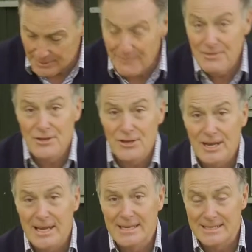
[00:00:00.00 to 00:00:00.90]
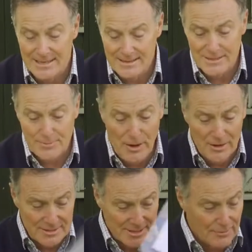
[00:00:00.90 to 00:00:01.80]
everything you need is in this
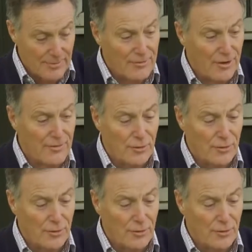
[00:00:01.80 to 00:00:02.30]
box. So we've got the